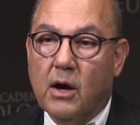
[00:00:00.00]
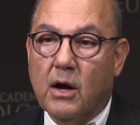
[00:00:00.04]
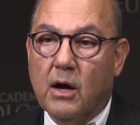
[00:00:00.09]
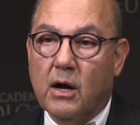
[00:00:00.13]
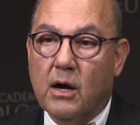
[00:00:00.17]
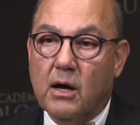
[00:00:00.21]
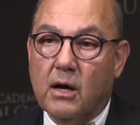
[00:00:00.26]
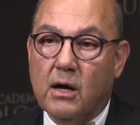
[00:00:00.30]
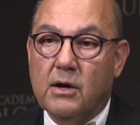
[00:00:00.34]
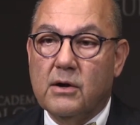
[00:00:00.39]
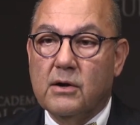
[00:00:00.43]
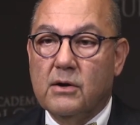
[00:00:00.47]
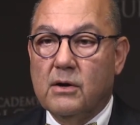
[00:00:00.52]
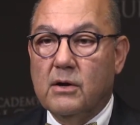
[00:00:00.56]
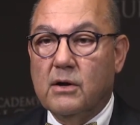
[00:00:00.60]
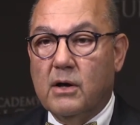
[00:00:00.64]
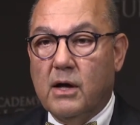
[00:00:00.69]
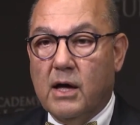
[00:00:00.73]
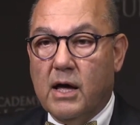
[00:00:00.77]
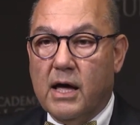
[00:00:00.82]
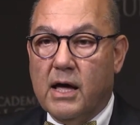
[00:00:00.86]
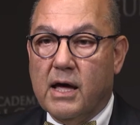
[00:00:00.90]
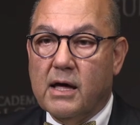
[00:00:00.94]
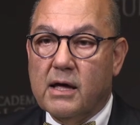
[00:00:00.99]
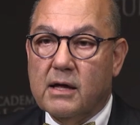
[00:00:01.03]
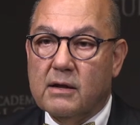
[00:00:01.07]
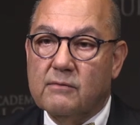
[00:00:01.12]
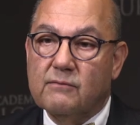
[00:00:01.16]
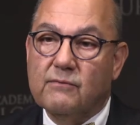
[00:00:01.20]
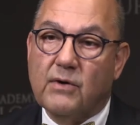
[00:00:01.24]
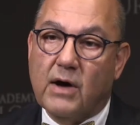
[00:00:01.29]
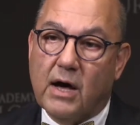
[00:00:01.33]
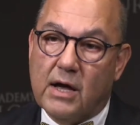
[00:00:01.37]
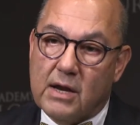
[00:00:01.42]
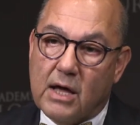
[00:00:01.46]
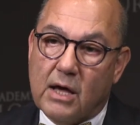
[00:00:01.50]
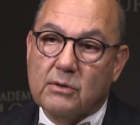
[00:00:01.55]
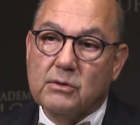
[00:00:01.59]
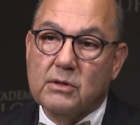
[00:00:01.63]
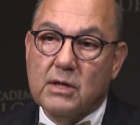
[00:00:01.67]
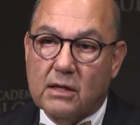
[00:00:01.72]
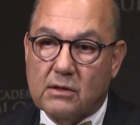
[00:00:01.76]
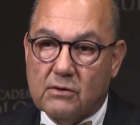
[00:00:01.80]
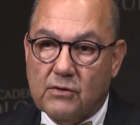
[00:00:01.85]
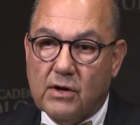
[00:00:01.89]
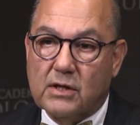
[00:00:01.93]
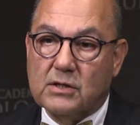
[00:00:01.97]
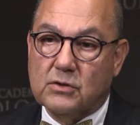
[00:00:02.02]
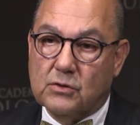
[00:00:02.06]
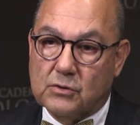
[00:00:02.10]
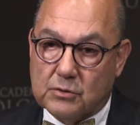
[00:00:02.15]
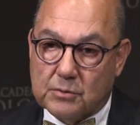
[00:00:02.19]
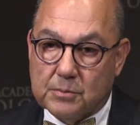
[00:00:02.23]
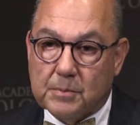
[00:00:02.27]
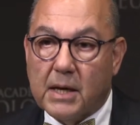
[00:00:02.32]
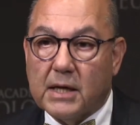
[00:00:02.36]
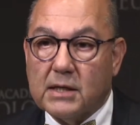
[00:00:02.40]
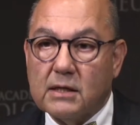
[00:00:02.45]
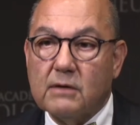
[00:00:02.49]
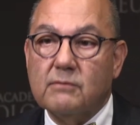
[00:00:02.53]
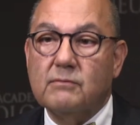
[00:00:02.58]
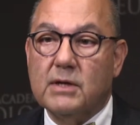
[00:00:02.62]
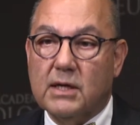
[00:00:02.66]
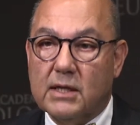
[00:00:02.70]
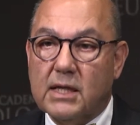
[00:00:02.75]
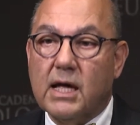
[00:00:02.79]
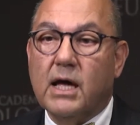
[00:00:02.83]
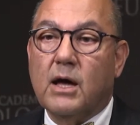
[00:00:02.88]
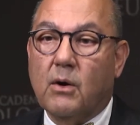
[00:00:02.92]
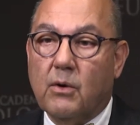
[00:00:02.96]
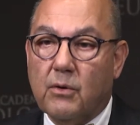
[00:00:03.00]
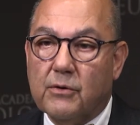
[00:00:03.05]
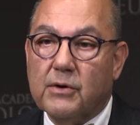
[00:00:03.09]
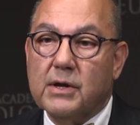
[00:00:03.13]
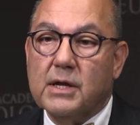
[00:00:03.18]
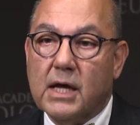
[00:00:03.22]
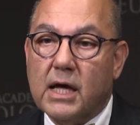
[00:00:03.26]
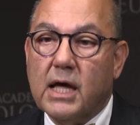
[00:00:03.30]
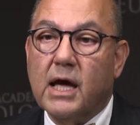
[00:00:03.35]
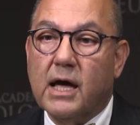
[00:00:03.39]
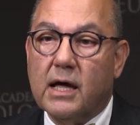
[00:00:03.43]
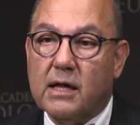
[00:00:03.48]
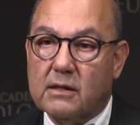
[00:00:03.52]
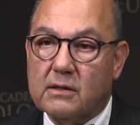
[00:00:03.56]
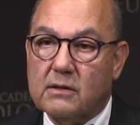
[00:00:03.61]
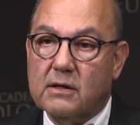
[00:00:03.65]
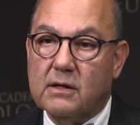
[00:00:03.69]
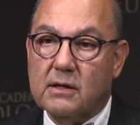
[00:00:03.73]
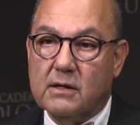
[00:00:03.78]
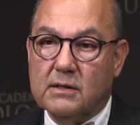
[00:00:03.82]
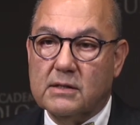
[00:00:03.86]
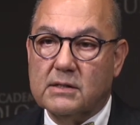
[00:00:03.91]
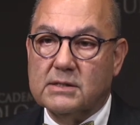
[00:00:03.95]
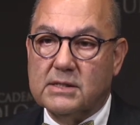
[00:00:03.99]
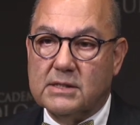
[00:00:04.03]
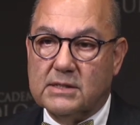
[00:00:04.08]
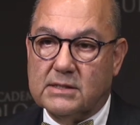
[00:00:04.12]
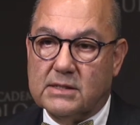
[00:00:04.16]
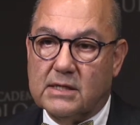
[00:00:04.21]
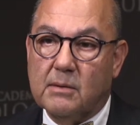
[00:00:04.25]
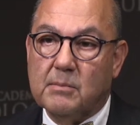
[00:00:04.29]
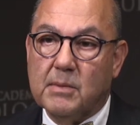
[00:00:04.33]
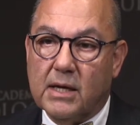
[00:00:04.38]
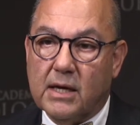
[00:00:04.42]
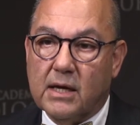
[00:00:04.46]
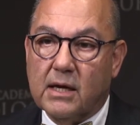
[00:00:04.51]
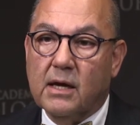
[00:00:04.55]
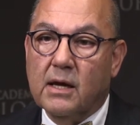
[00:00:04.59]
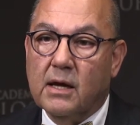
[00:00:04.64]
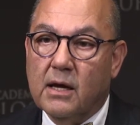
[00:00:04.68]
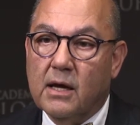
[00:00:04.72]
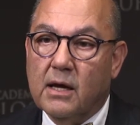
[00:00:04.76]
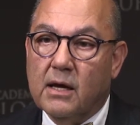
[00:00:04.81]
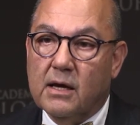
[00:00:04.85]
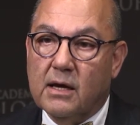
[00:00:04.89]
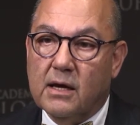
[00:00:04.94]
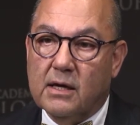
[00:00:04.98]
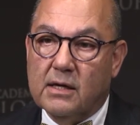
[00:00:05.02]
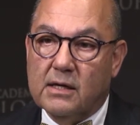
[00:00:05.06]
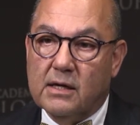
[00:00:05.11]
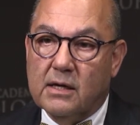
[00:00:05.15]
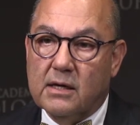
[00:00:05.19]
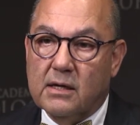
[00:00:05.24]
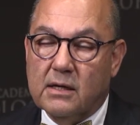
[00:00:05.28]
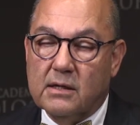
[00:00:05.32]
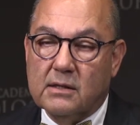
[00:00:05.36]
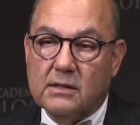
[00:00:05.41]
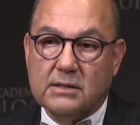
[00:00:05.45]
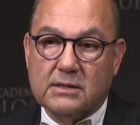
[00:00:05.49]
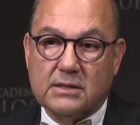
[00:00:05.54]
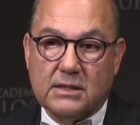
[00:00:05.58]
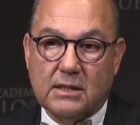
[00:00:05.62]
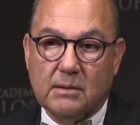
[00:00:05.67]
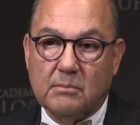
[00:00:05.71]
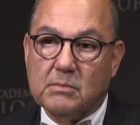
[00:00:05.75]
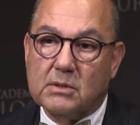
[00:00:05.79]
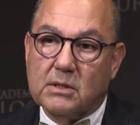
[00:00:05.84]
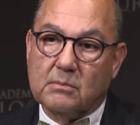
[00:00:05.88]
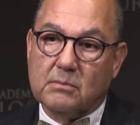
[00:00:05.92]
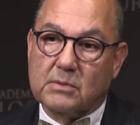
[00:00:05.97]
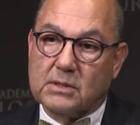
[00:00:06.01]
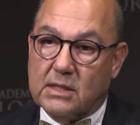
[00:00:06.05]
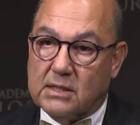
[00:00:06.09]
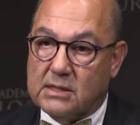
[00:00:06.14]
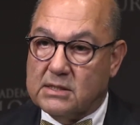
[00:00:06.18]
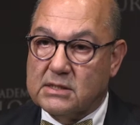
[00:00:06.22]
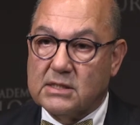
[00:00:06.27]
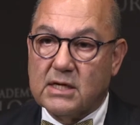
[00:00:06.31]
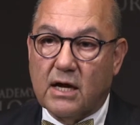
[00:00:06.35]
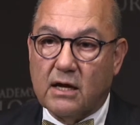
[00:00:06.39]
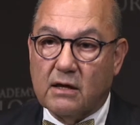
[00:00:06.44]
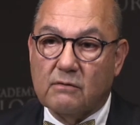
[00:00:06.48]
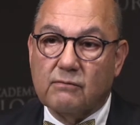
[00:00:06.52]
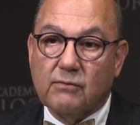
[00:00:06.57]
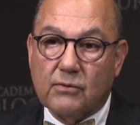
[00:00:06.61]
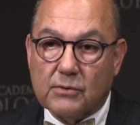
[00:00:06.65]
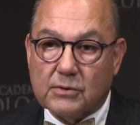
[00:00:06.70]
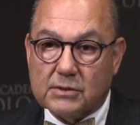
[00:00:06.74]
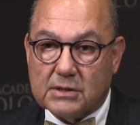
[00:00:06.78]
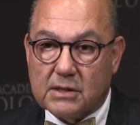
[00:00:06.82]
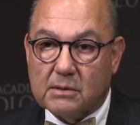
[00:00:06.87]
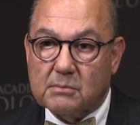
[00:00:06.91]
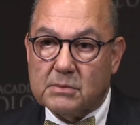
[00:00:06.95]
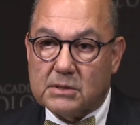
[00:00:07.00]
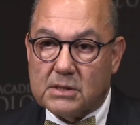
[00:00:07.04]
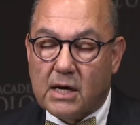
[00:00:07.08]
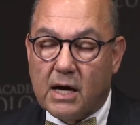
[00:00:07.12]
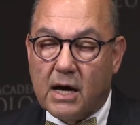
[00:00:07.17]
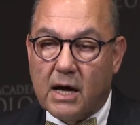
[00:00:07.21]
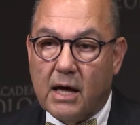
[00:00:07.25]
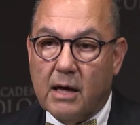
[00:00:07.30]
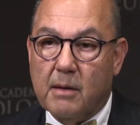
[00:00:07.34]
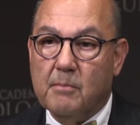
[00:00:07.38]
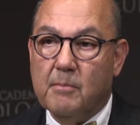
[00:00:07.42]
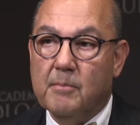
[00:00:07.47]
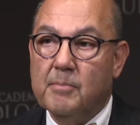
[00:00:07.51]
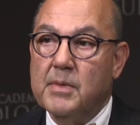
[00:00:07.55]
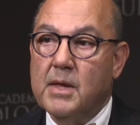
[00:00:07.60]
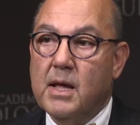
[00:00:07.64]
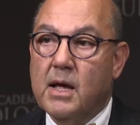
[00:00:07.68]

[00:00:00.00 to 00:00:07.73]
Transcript: uh, and find out that retrospectively they already had the systemic uh, symptoms and signs for some time.